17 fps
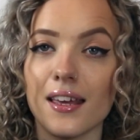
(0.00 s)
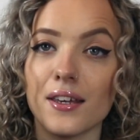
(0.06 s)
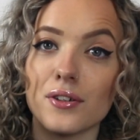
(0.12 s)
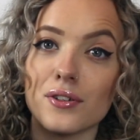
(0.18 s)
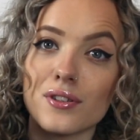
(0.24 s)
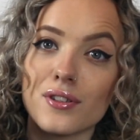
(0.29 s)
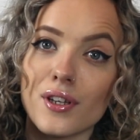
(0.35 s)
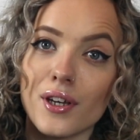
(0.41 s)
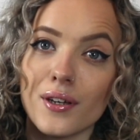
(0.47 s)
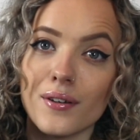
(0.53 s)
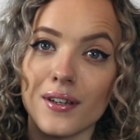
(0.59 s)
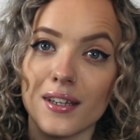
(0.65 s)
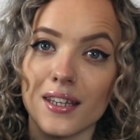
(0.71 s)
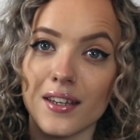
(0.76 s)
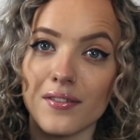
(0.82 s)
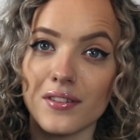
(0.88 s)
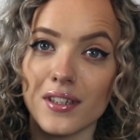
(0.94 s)
they also
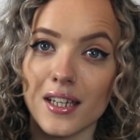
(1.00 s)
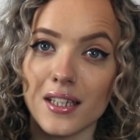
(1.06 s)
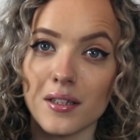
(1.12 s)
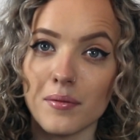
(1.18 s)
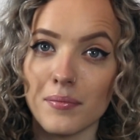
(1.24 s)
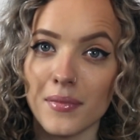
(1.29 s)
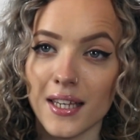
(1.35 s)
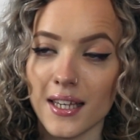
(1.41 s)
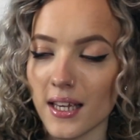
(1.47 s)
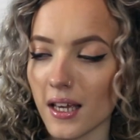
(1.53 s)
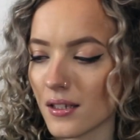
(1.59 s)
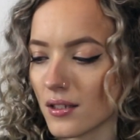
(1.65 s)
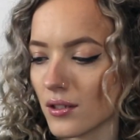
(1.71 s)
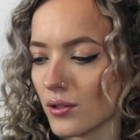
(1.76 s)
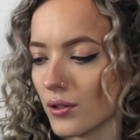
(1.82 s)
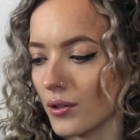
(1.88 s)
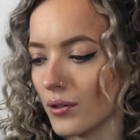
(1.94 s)
gifted me
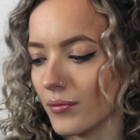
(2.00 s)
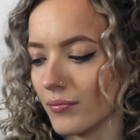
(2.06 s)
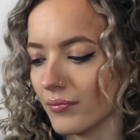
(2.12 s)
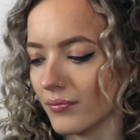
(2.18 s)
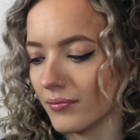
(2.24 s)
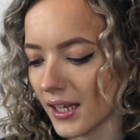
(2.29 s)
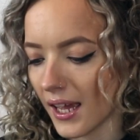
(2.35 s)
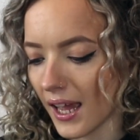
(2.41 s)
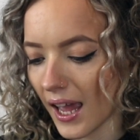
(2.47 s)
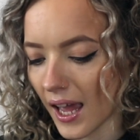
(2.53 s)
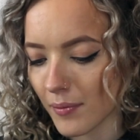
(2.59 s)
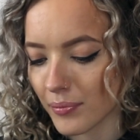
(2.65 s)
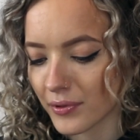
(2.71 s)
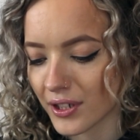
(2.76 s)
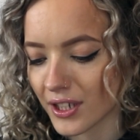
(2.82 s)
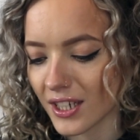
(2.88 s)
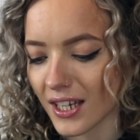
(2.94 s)
some hair
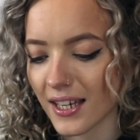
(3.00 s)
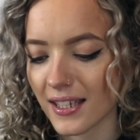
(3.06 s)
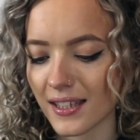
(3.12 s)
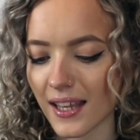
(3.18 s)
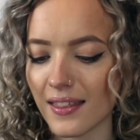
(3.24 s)
brushes,